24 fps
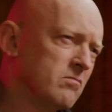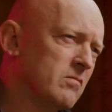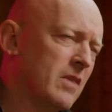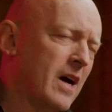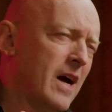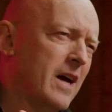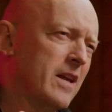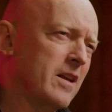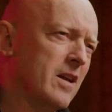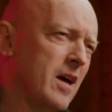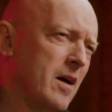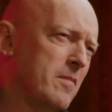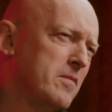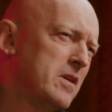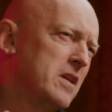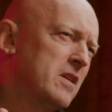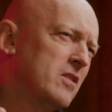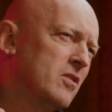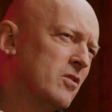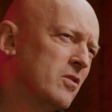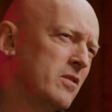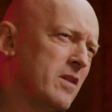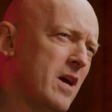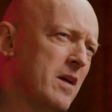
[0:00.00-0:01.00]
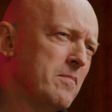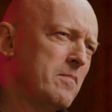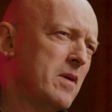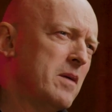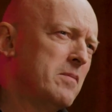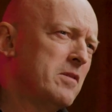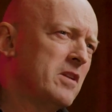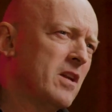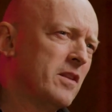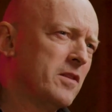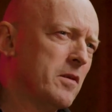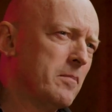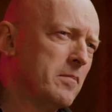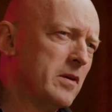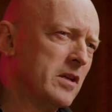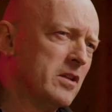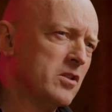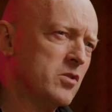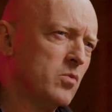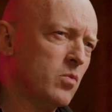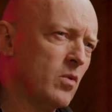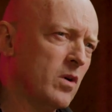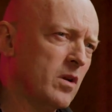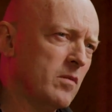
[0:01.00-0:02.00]
or not, maybe not the
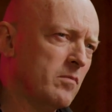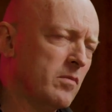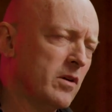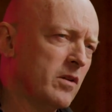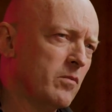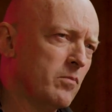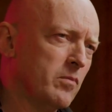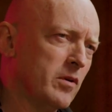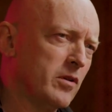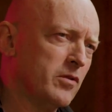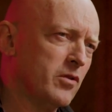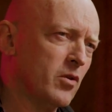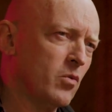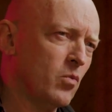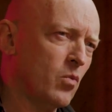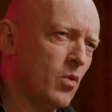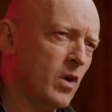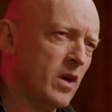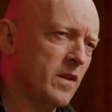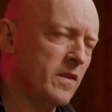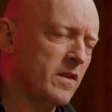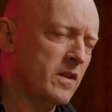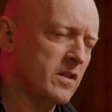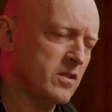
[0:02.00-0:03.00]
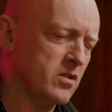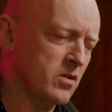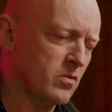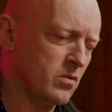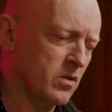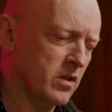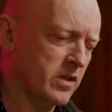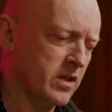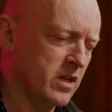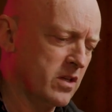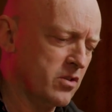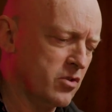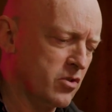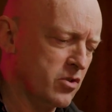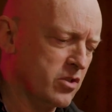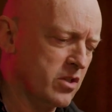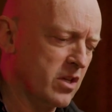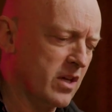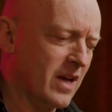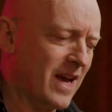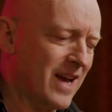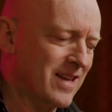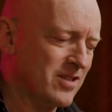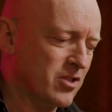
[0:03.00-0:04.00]
biggest one, but the one that's really
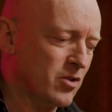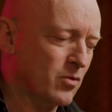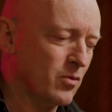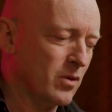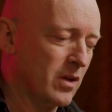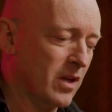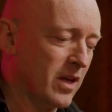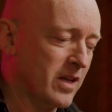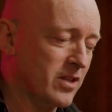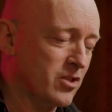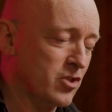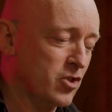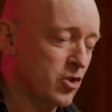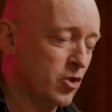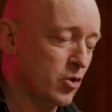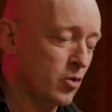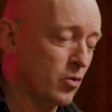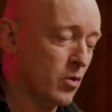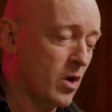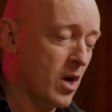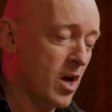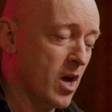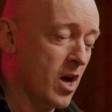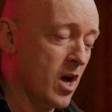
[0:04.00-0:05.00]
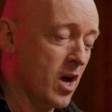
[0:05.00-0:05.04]
interesting as it relates to